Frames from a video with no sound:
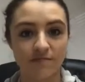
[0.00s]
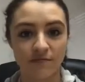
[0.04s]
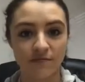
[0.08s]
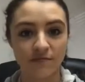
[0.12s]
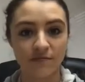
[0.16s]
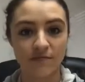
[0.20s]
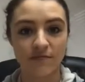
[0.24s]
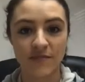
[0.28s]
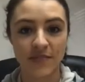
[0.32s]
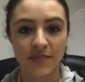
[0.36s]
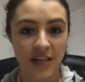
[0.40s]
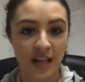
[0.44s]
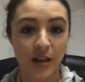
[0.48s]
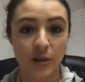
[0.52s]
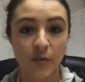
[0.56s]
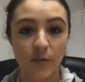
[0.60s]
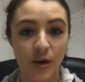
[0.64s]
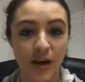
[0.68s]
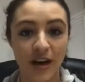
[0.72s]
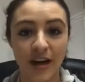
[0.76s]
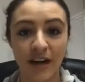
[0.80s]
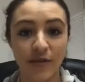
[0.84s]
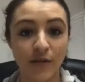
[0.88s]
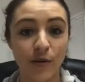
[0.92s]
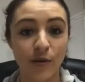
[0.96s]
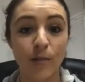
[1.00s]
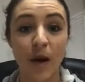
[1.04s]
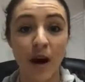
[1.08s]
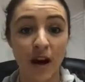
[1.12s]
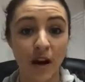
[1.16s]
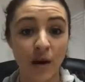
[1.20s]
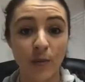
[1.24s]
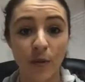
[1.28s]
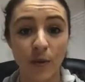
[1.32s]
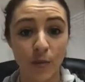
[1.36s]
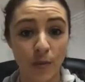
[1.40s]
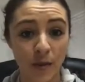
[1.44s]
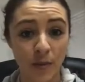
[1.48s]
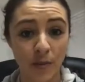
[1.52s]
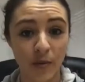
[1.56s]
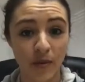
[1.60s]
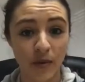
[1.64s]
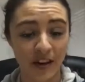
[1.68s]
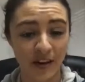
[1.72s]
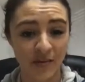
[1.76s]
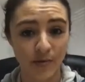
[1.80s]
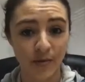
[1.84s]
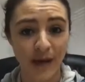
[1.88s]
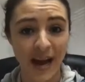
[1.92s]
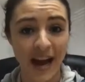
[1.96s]
celebrating remarkable
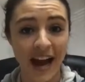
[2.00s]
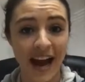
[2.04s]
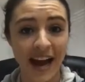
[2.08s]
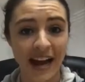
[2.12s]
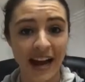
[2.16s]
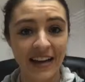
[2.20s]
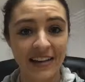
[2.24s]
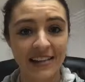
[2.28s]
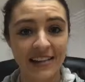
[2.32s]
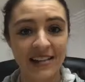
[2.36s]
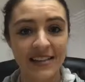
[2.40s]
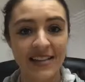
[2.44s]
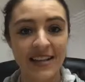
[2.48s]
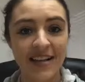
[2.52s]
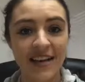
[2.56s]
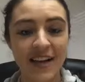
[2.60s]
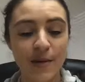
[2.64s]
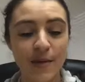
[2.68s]
people that have passed,